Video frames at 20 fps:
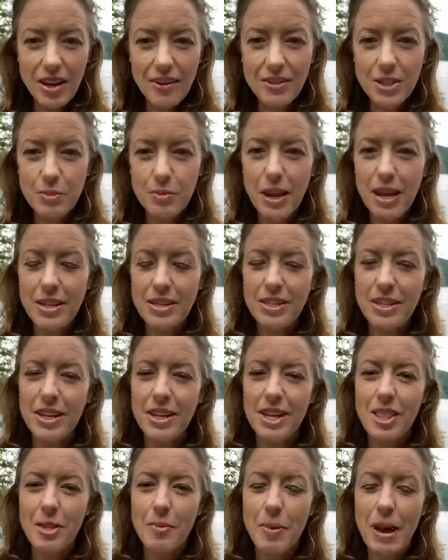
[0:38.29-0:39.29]
I've spent
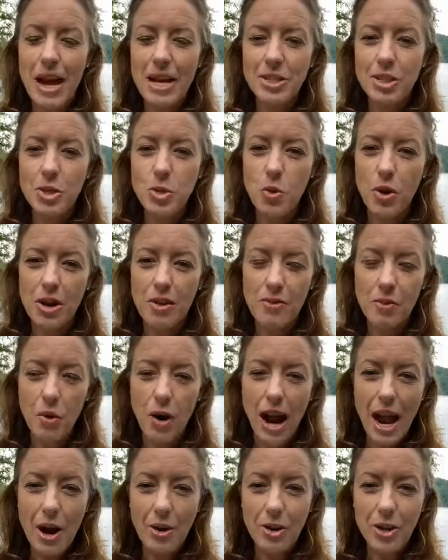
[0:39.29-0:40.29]
the past
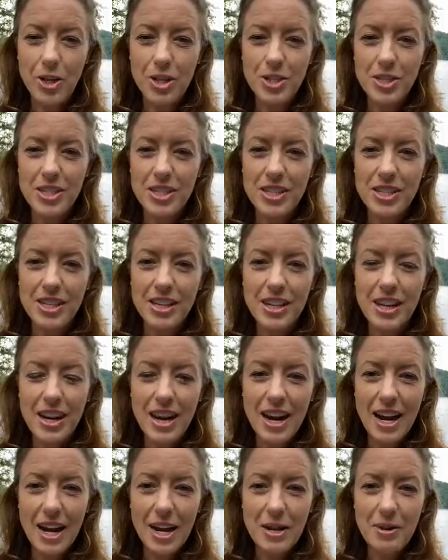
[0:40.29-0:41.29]
24 hours
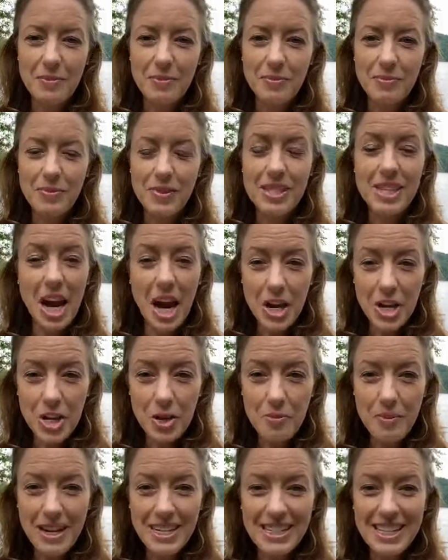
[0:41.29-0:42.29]
um,
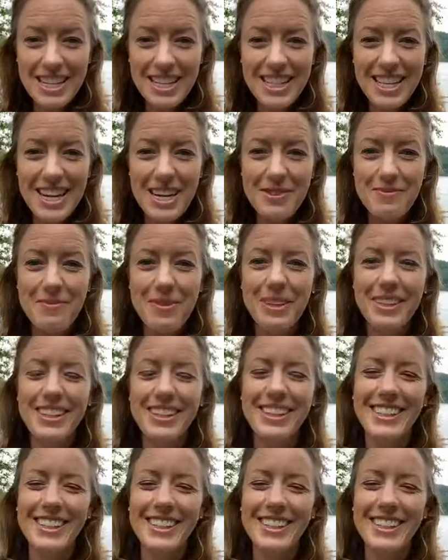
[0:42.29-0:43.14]
documenting them,